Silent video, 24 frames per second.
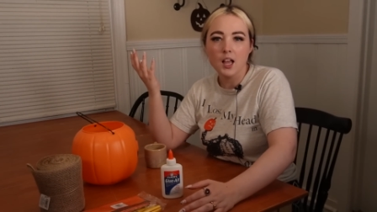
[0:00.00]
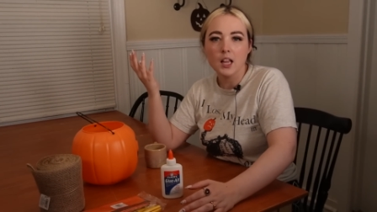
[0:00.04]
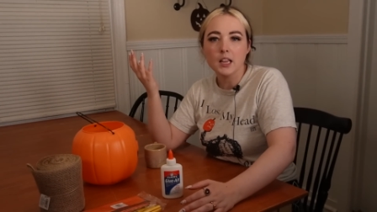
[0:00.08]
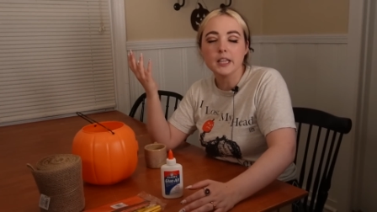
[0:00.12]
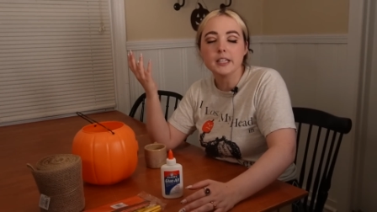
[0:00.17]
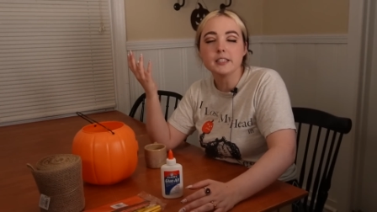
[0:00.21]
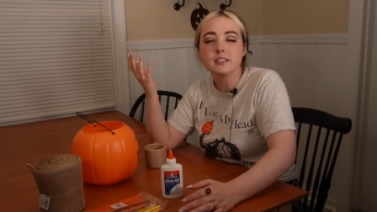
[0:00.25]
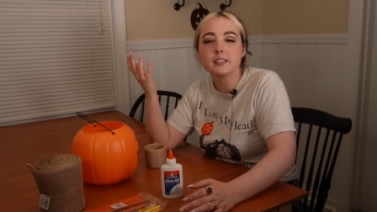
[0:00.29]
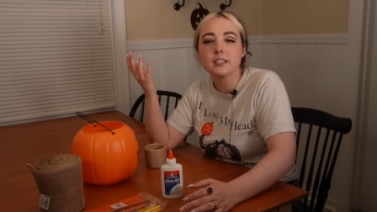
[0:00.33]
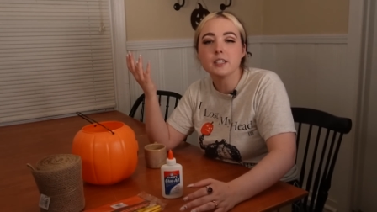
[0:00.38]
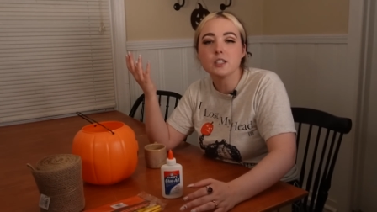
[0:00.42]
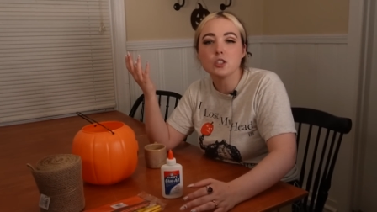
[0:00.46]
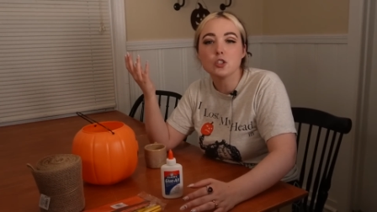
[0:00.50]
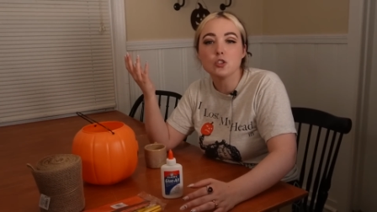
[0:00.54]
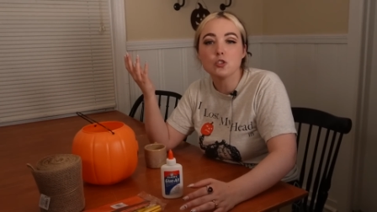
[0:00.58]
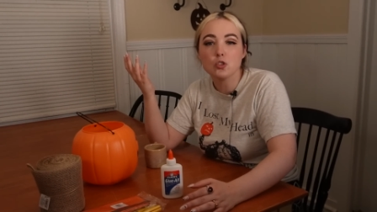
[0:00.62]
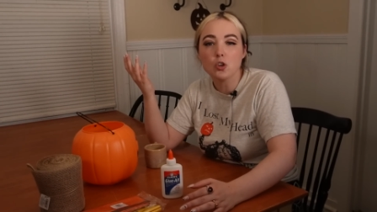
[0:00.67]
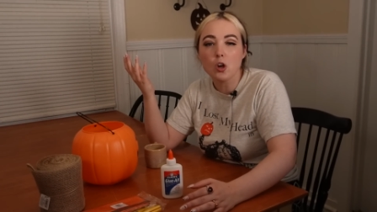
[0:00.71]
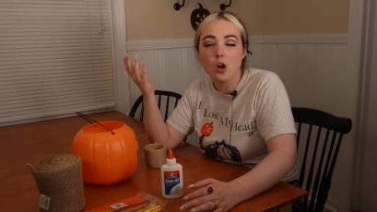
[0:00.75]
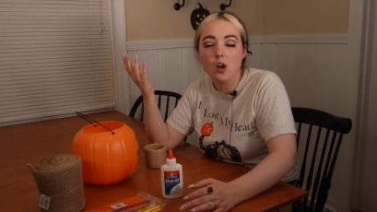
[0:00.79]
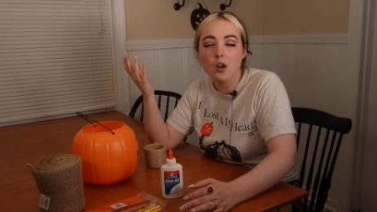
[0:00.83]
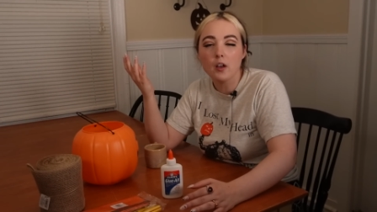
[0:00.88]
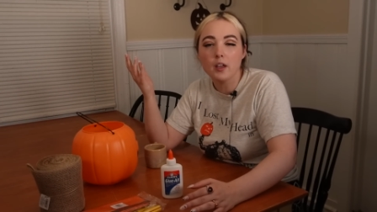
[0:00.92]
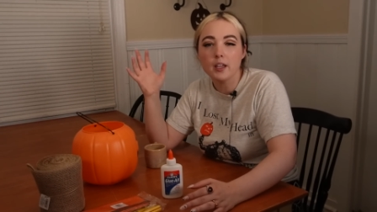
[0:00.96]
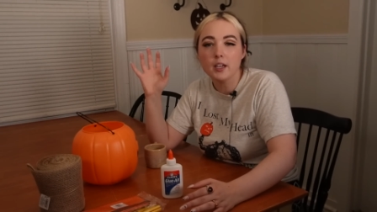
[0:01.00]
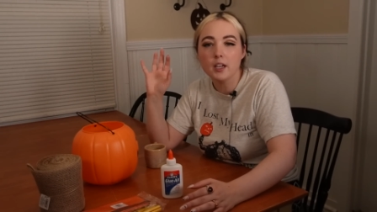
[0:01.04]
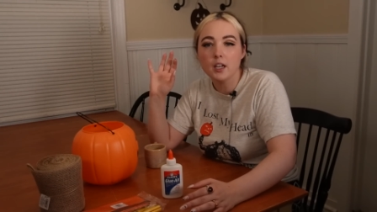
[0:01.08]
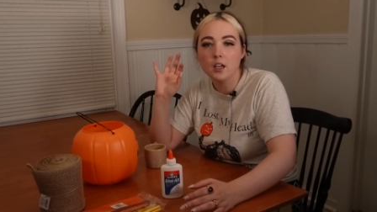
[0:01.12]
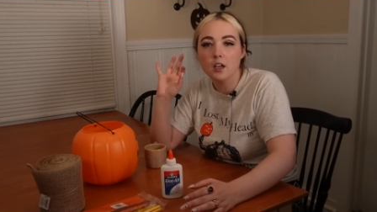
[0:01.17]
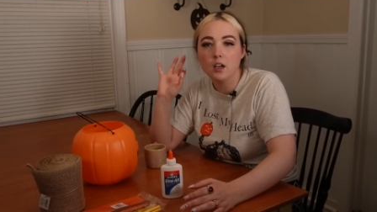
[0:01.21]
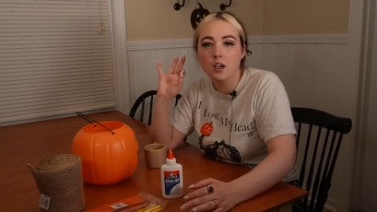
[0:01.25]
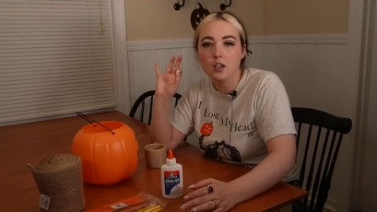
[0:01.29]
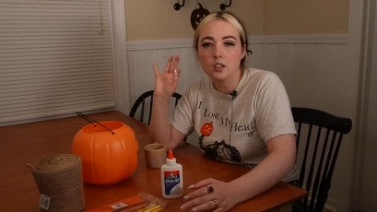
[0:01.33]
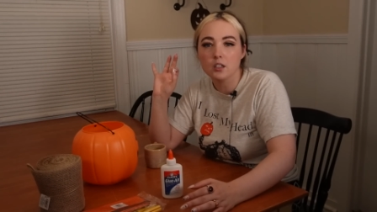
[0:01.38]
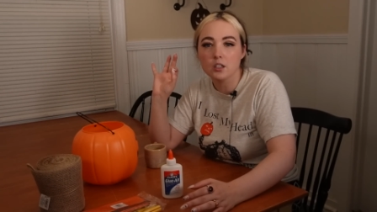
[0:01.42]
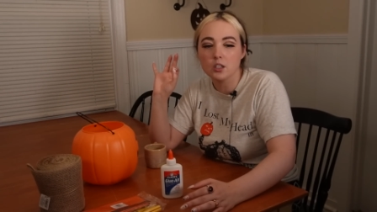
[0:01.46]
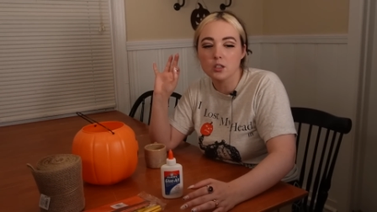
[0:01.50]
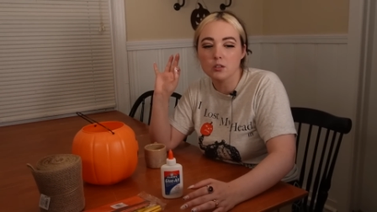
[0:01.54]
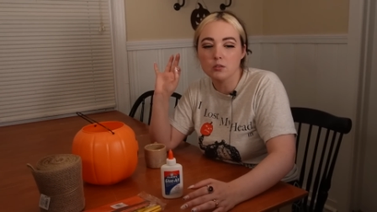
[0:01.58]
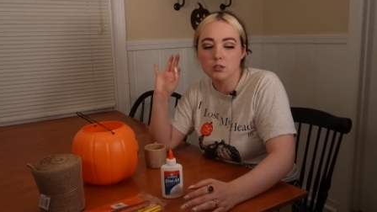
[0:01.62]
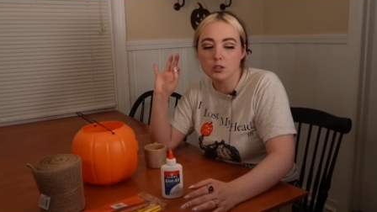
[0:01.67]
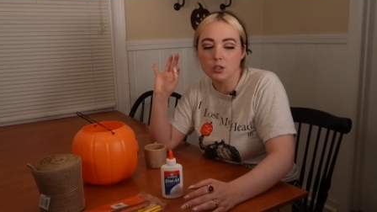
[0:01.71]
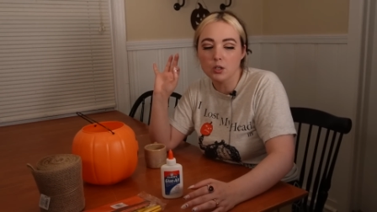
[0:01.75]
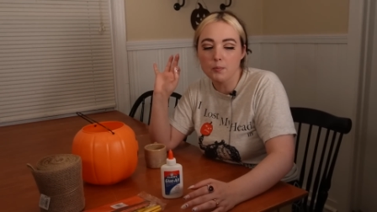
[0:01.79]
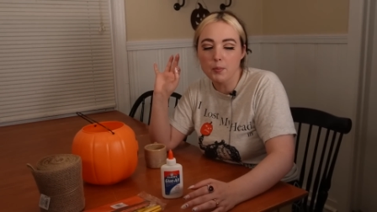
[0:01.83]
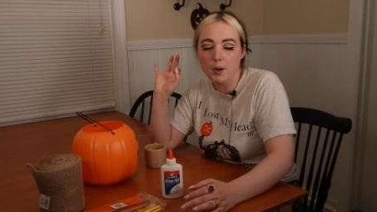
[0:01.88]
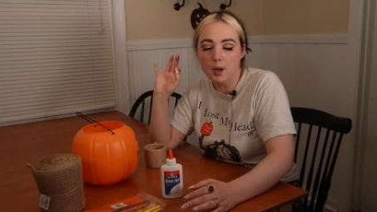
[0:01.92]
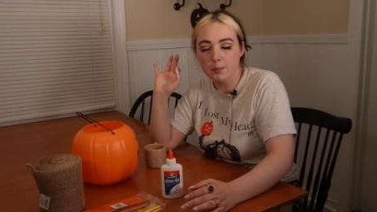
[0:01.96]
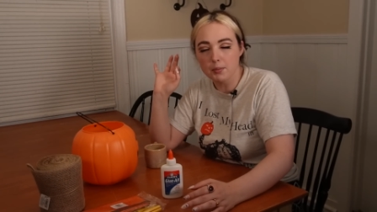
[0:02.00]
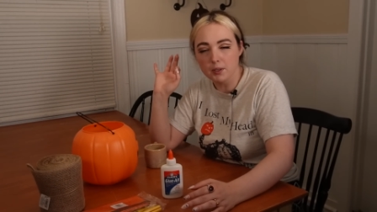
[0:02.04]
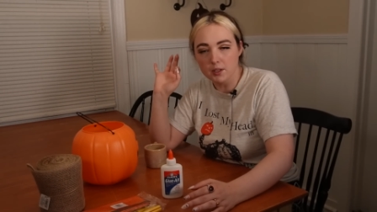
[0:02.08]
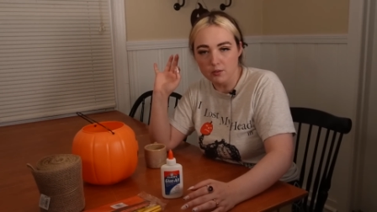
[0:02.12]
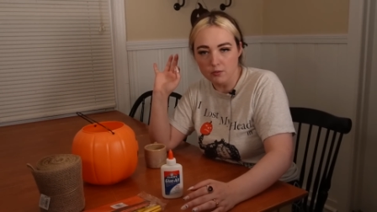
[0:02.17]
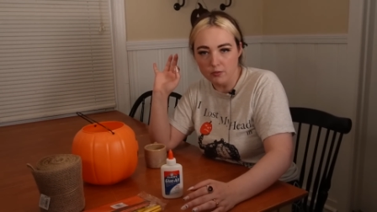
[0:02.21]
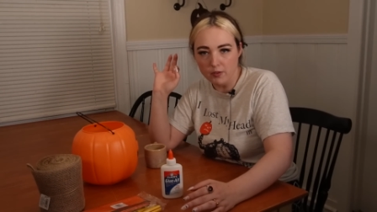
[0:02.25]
let's get to drawing a cute little pumpkin